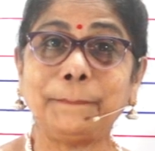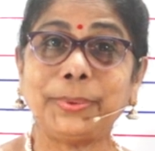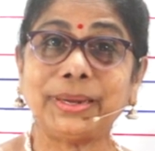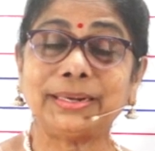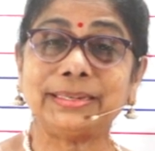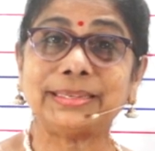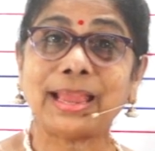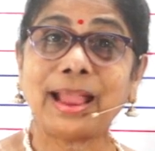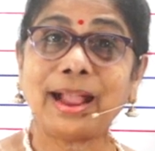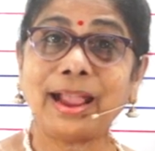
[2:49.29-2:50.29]
Birds
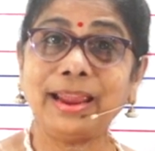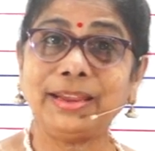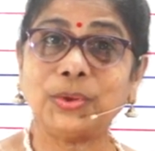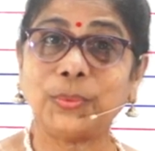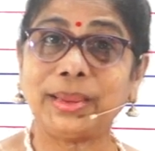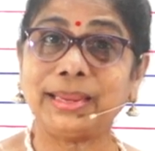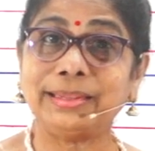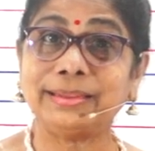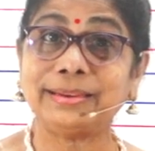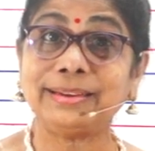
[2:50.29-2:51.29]
hide away
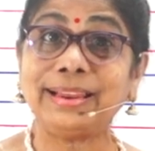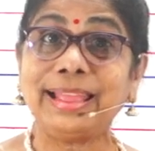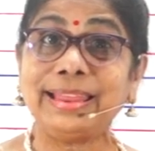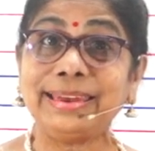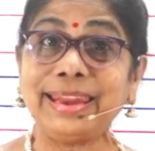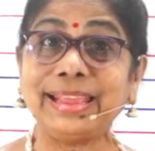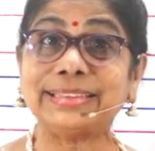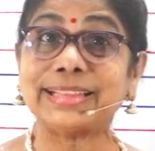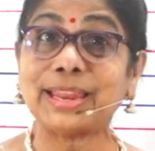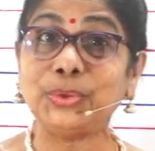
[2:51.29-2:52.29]
in the
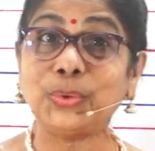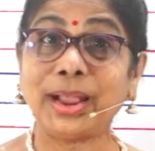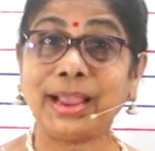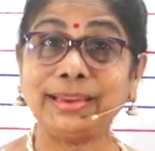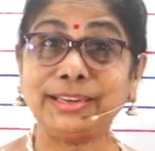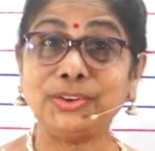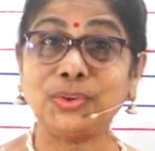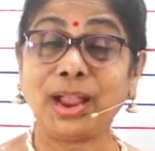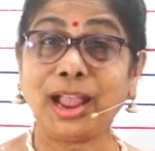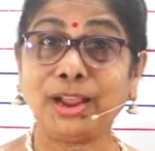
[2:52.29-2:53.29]
nest, and you hide in
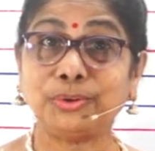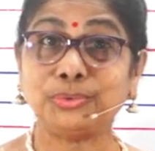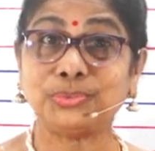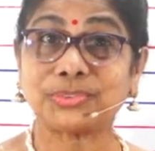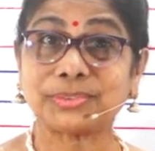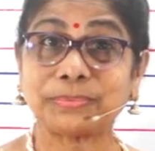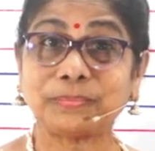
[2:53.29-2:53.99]
your house.